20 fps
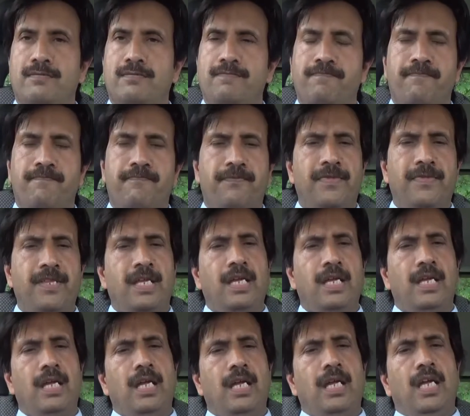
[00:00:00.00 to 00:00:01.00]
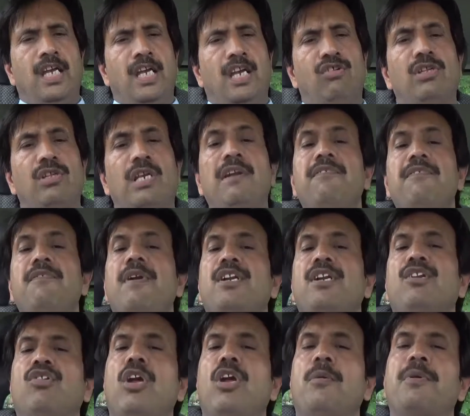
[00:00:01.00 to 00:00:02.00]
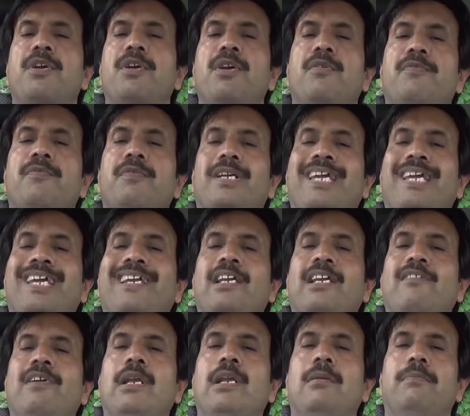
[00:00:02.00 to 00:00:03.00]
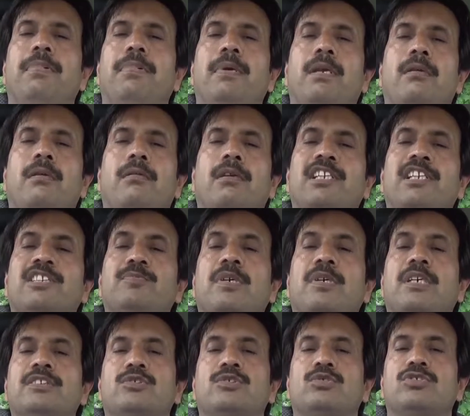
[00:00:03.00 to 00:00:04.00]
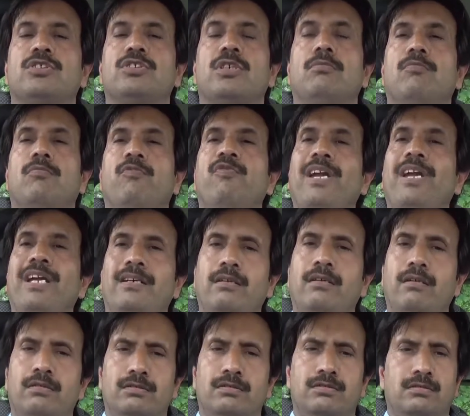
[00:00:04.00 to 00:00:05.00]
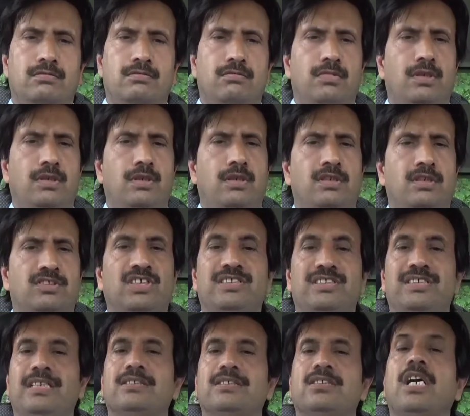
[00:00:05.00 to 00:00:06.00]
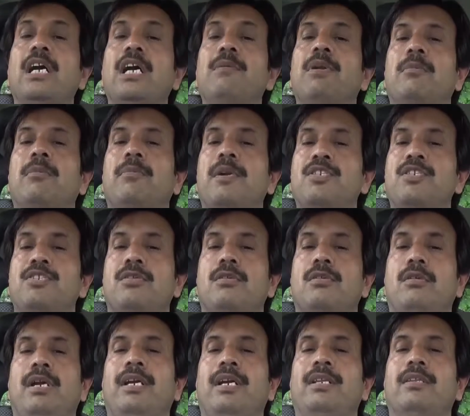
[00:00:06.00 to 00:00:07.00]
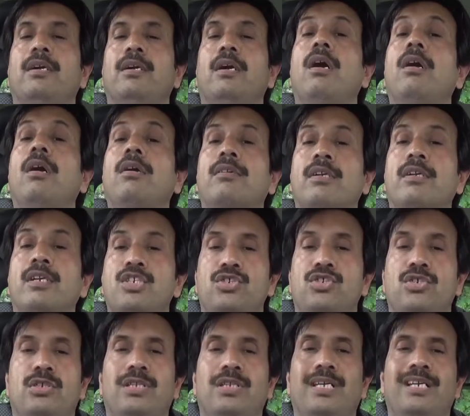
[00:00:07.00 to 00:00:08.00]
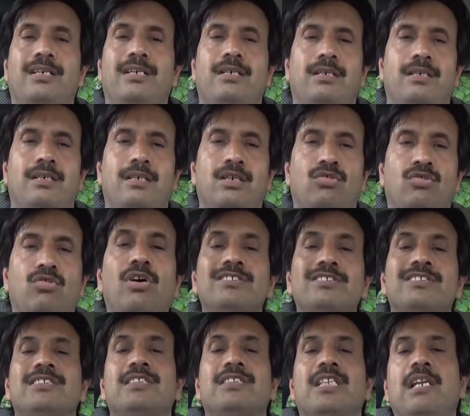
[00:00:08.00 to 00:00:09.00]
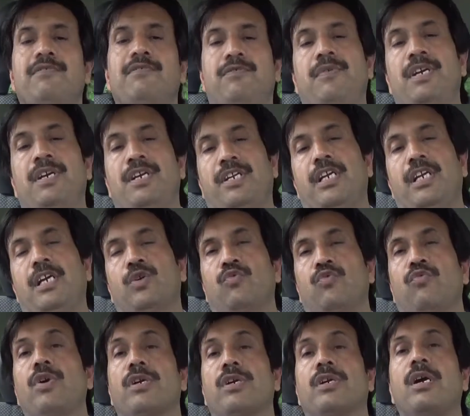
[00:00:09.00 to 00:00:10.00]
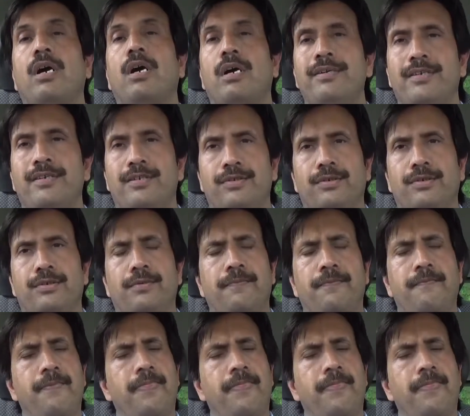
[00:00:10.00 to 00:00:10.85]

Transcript: Uh, so the left ventricular hypertrophy can develop in response to some factors uh, such as high blood pressure and the heart condition that uh, causes the left ventricle to work harder. You know.